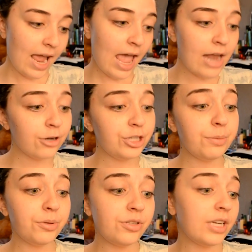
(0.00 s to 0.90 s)
energy
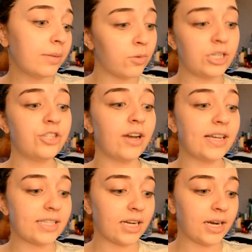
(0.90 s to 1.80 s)
boosting
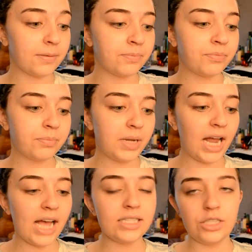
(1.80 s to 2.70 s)
moisturizer, but it
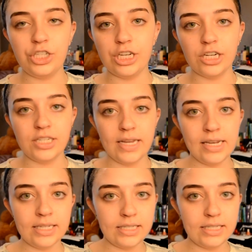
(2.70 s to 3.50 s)
has a sheer tint